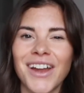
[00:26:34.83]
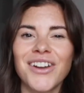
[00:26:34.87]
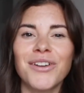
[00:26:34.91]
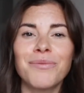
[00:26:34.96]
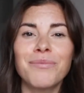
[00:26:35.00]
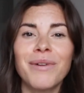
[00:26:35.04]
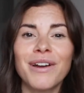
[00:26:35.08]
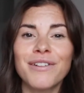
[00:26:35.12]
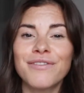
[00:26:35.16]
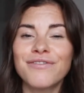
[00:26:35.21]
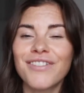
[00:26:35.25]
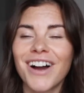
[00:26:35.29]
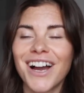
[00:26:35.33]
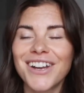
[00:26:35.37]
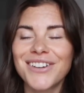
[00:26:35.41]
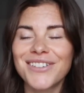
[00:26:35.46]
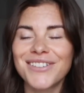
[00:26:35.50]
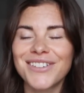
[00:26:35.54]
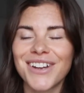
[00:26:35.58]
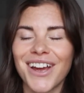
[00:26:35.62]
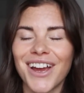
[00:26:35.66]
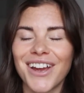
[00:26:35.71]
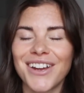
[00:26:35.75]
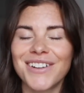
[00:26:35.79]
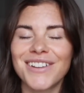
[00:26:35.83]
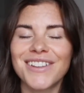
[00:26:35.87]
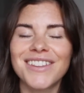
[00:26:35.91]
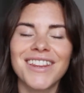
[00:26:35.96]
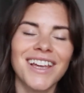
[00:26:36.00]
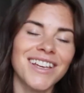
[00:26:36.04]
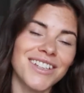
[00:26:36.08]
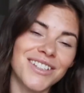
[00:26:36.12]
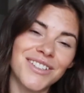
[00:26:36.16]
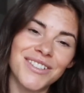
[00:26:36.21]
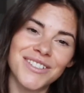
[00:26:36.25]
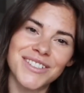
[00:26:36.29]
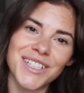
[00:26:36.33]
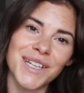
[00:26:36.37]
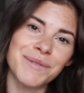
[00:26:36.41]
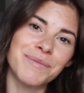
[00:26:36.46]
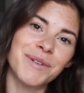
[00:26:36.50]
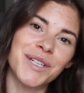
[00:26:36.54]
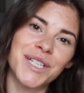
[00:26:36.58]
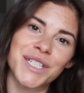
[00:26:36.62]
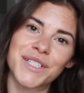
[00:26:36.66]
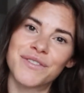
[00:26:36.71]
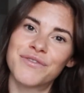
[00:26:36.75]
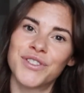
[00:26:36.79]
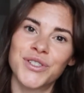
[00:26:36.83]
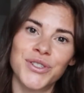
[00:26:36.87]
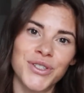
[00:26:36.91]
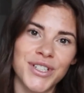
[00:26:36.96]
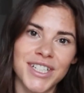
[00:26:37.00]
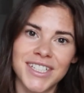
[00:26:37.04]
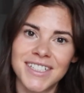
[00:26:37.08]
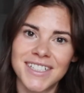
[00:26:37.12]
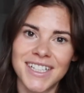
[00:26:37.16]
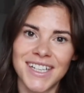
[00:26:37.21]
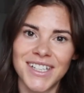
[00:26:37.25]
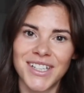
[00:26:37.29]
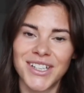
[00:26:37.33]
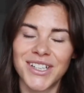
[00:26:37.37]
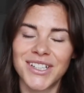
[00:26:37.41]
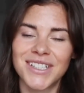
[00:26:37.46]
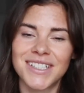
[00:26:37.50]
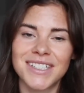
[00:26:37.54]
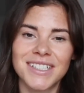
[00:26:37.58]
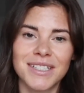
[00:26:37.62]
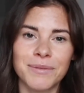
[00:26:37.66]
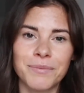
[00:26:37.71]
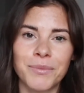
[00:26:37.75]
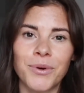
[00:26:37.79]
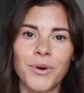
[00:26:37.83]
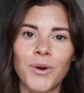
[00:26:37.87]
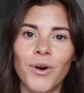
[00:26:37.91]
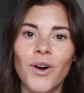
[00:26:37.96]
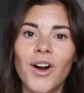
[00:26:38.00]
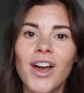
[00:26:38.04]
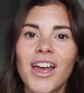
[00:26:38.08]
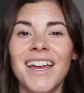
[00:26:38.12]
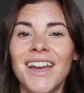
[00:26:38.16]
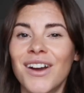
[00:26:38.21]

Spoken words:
And on my final note, thank you so much for your continued support.